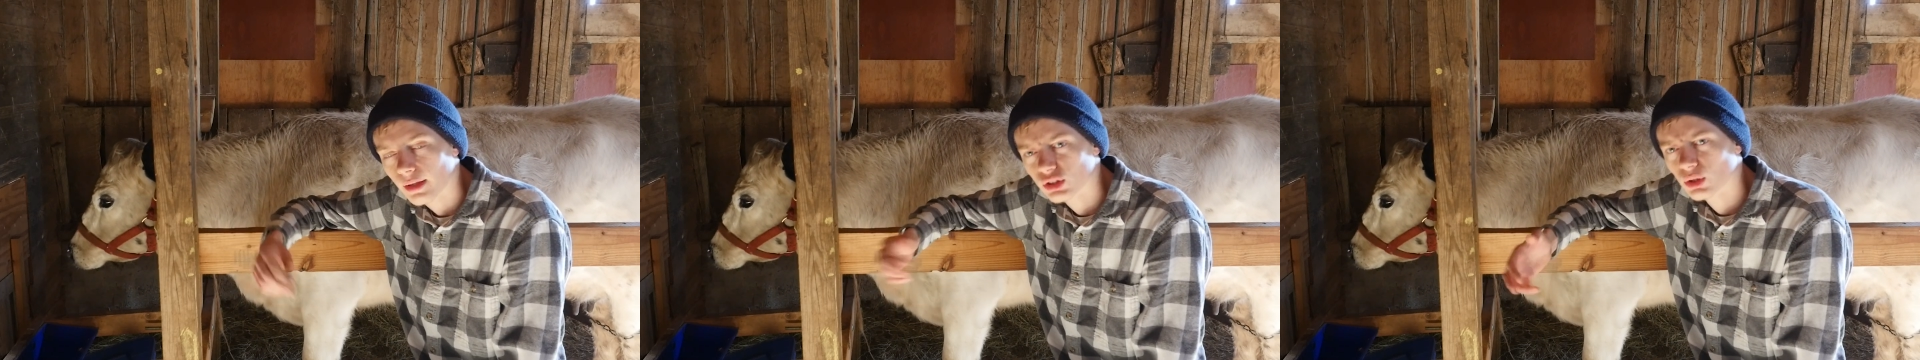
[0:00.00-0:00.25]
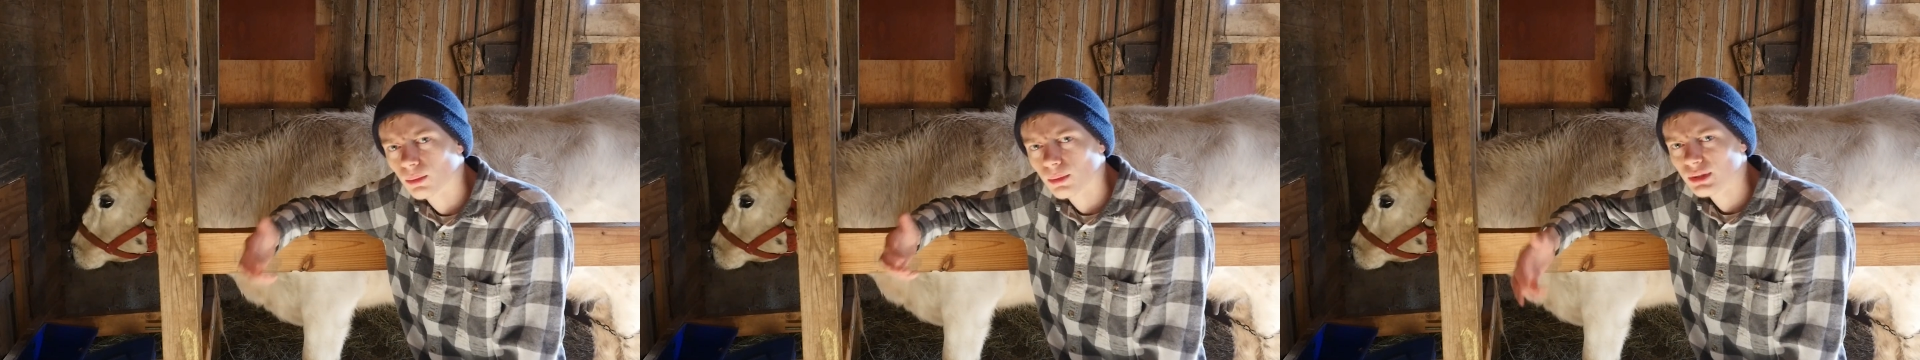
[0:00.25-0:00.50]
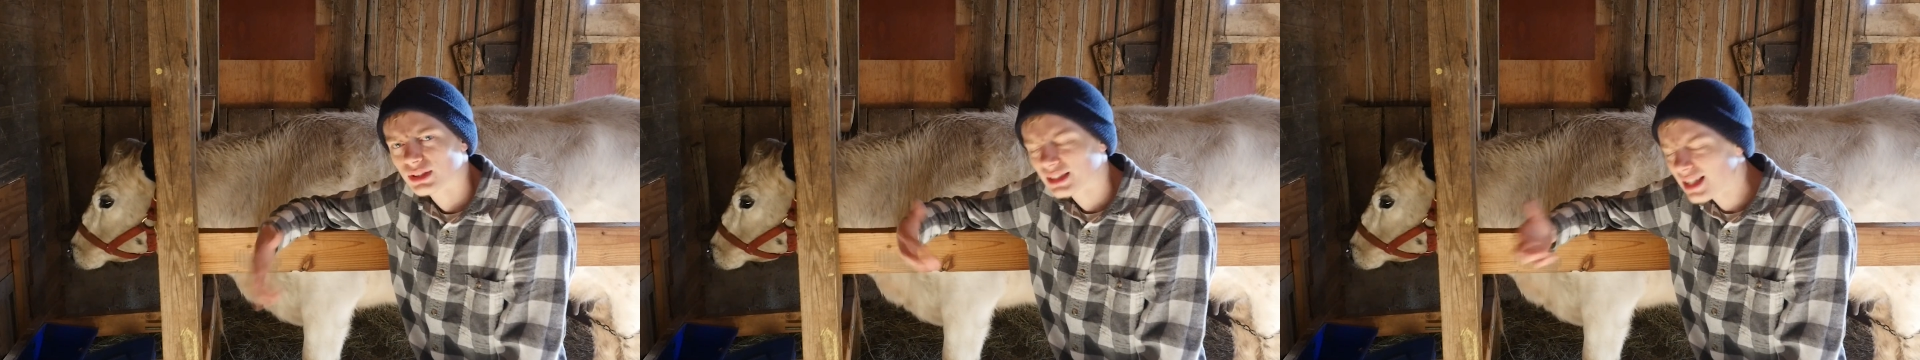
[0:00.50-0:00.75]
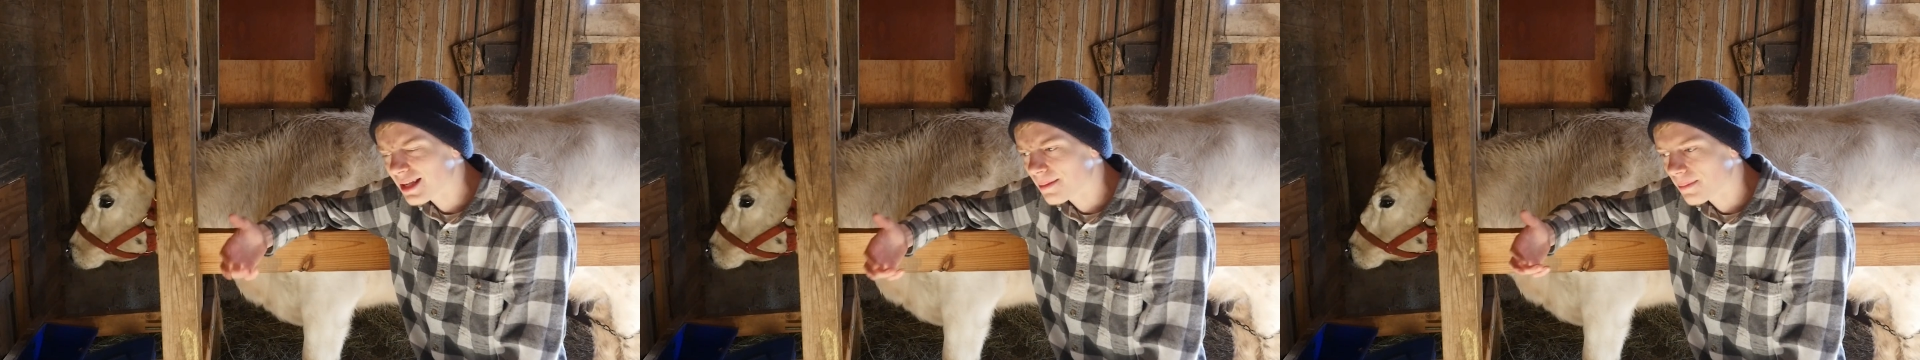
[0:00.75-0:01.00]
So it would
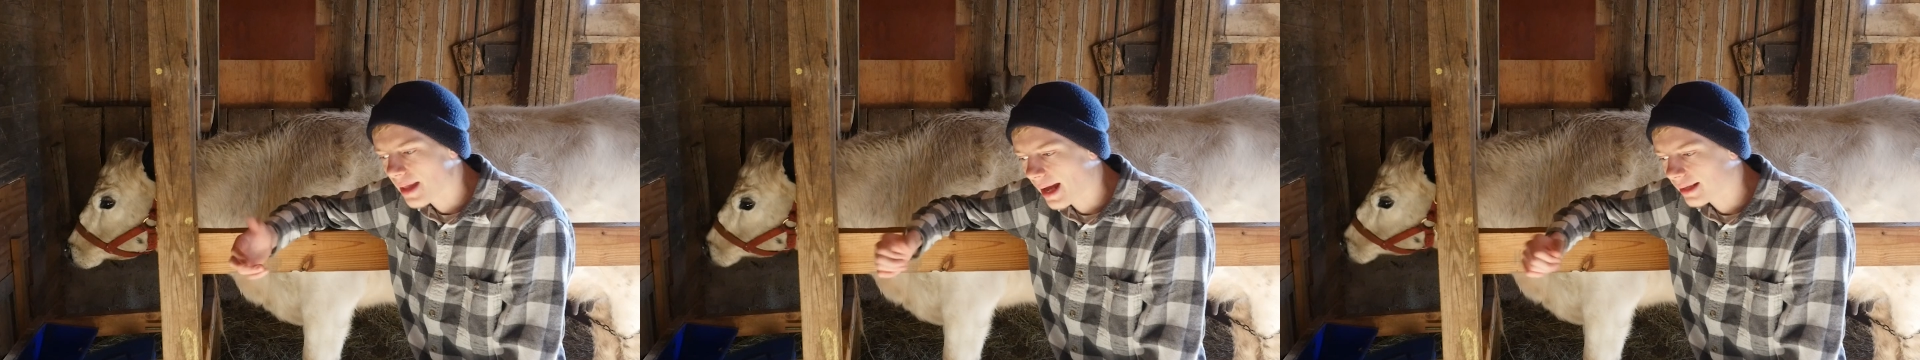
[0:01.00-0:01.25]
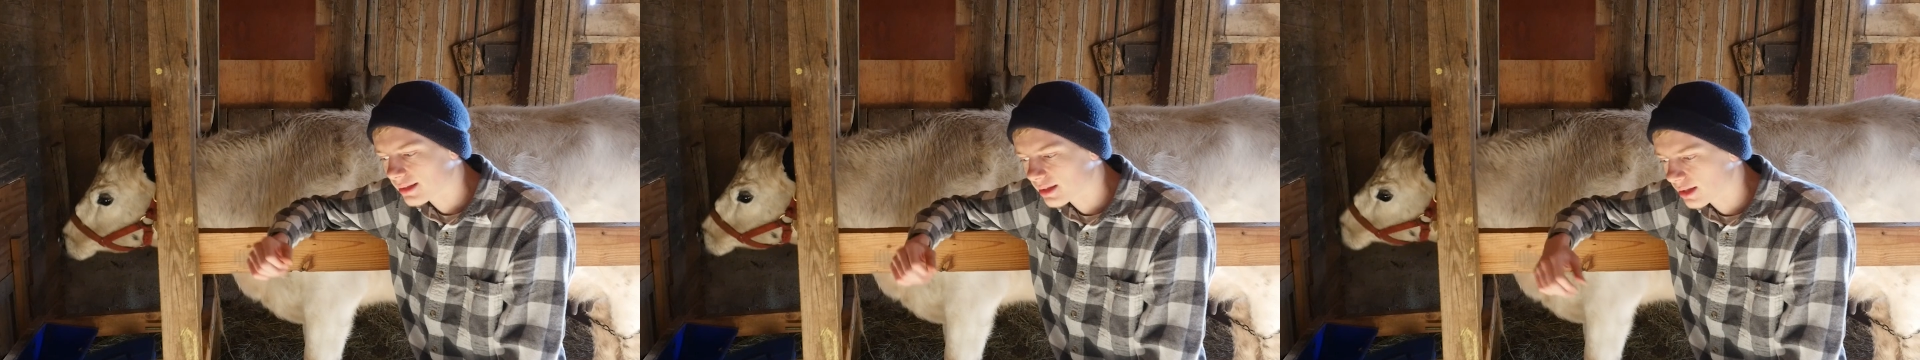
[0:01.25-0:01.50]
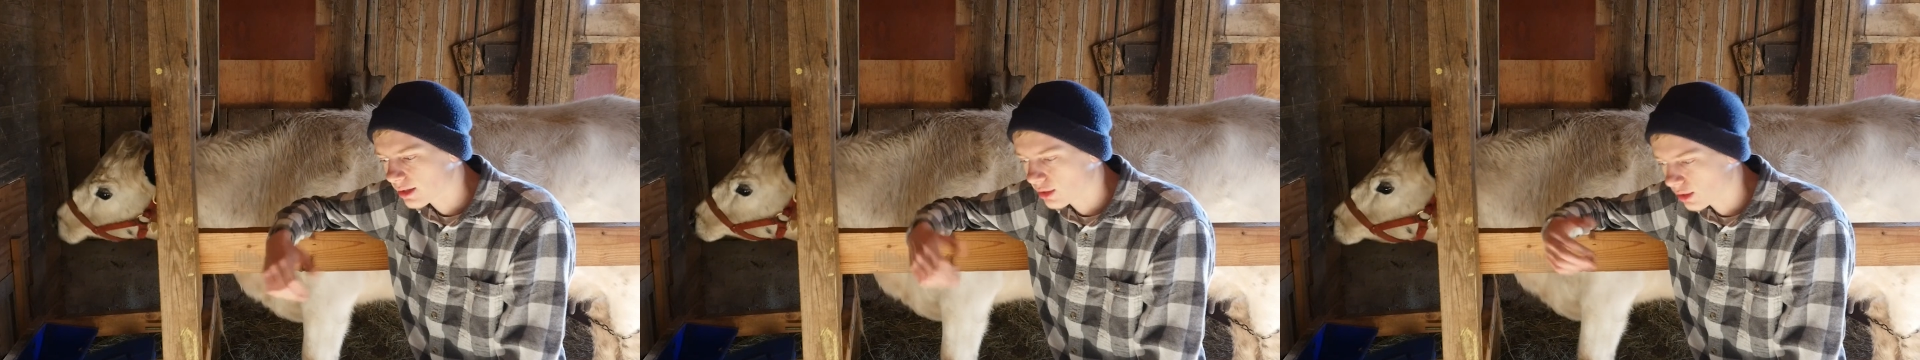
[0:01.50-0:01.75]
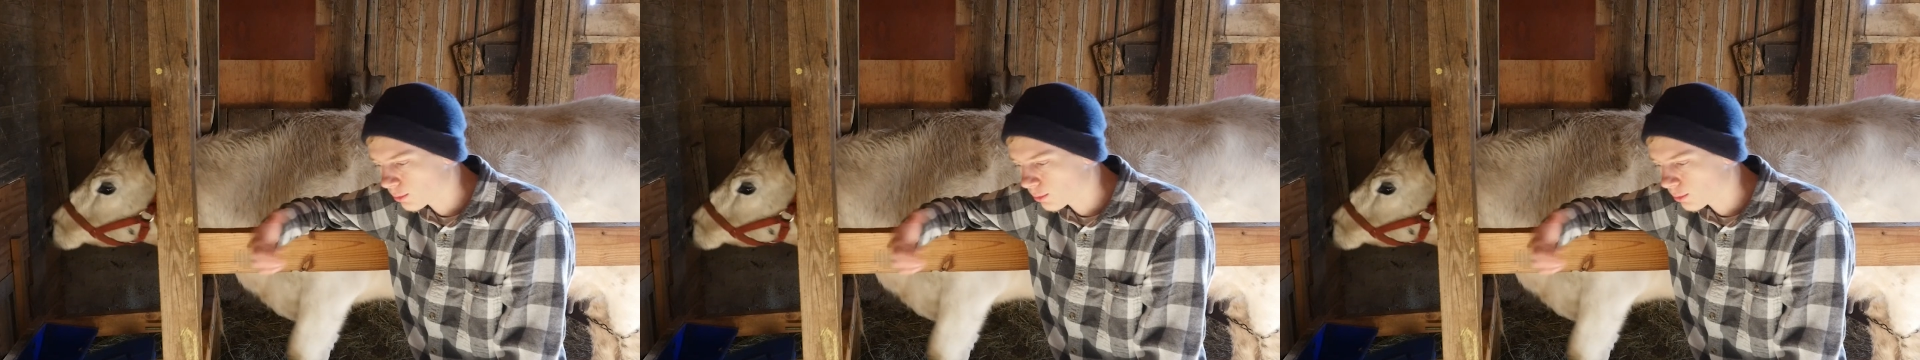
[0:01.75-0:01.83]
seem that the